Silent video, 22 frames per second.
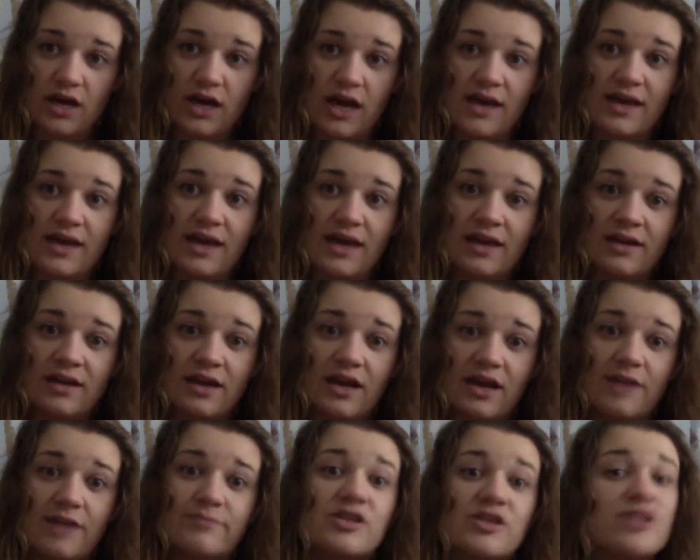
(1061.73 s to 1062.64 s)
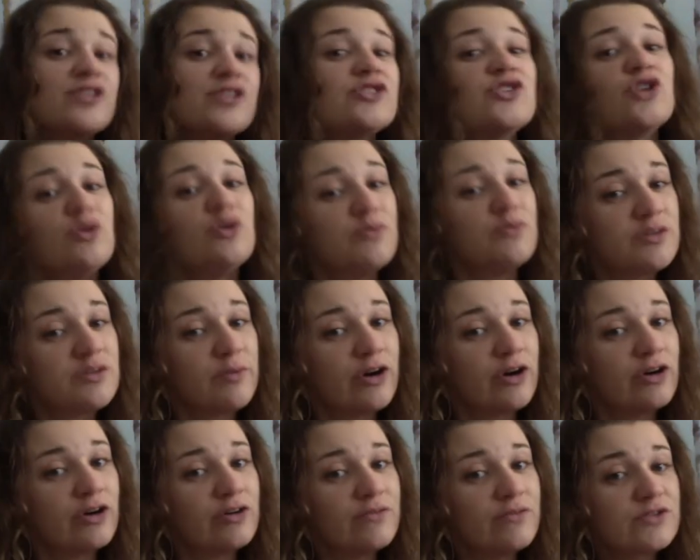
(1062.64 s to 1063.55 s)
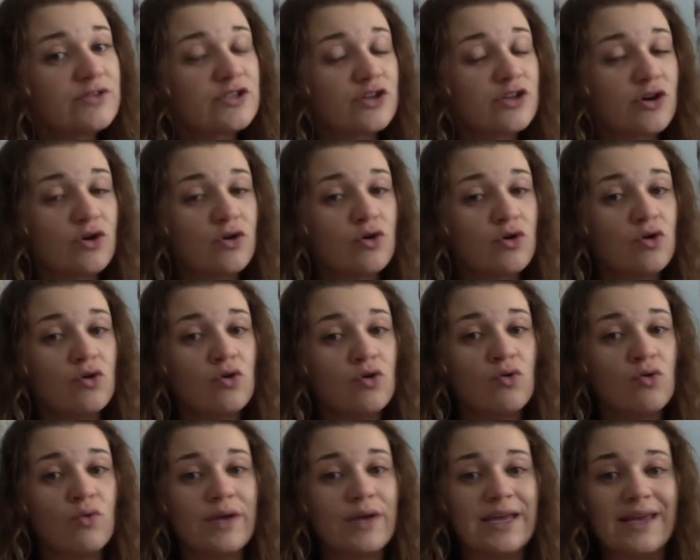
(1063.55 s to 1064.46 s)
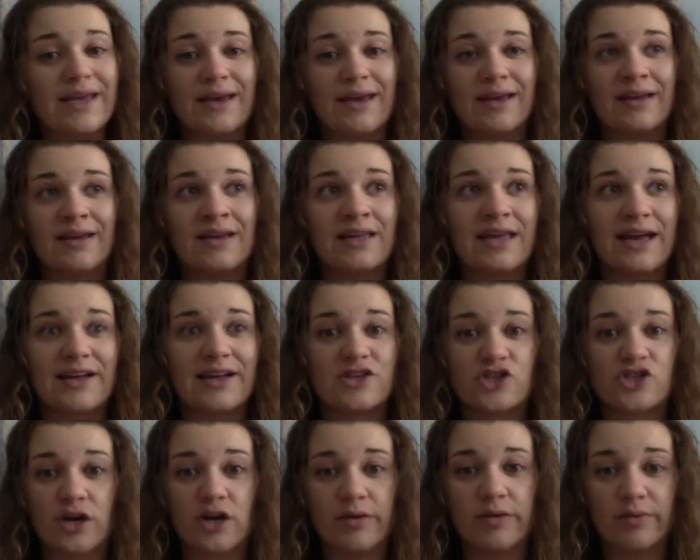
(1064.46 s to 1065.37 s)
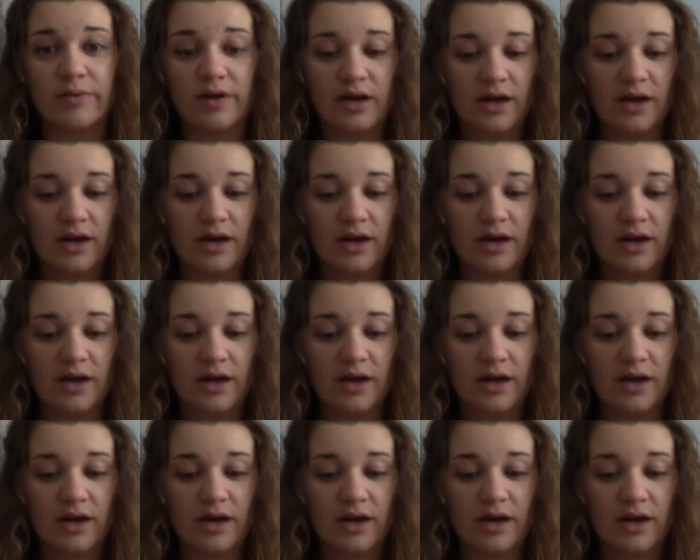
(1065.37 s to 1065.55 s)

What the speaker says: Again, come to the Zoom tomorrow so we can catch up.